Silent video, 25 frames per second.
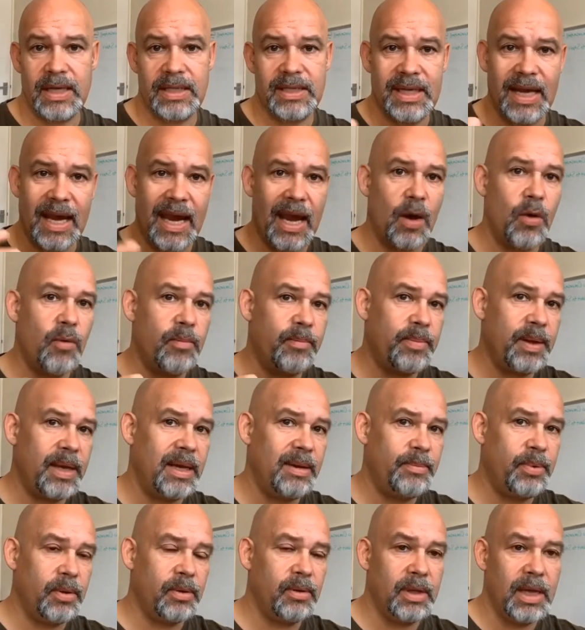it's to help
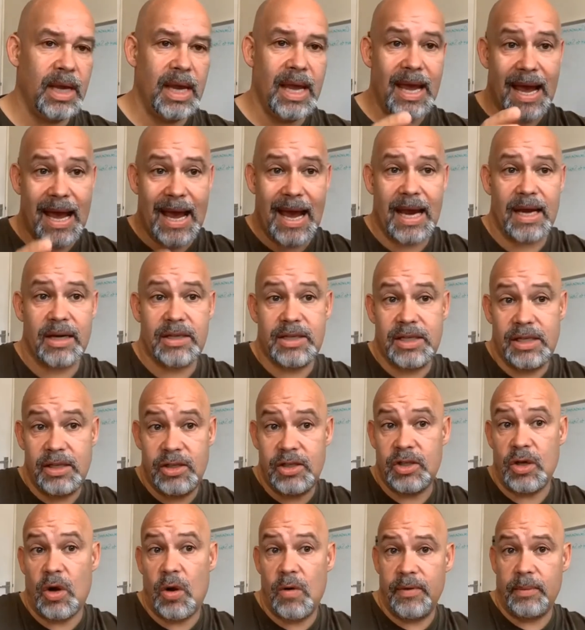people actually
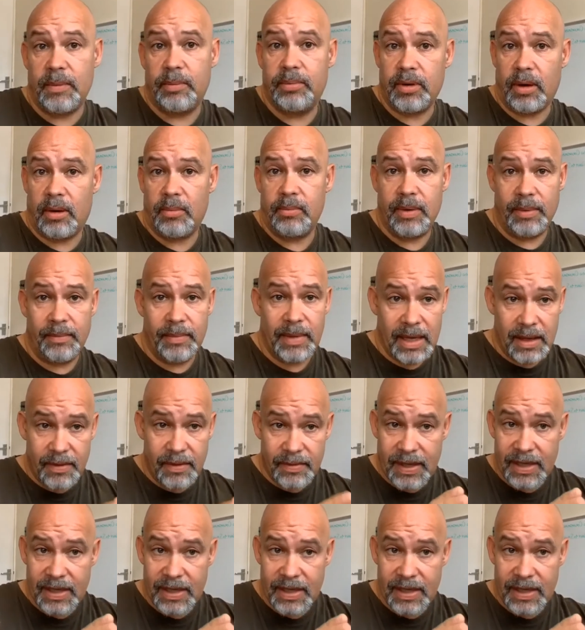solve a problem.